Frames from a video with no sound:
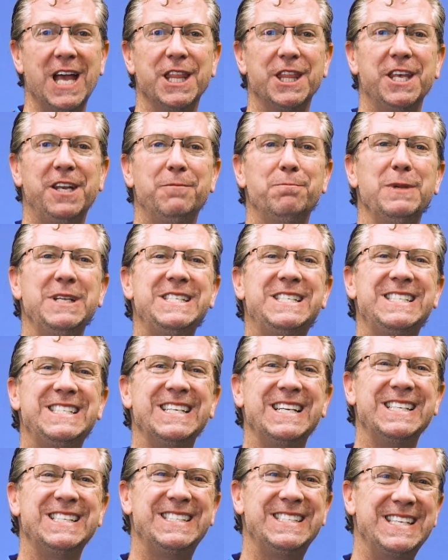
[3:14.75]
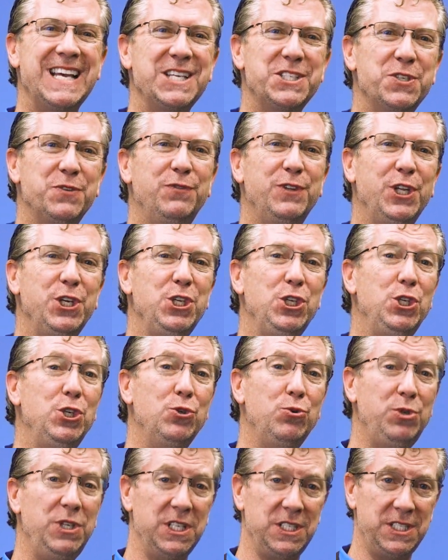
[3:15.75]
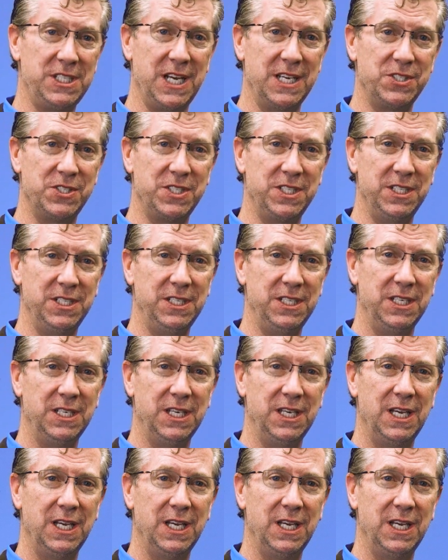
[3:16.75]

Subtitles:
that have been successfully unit tested.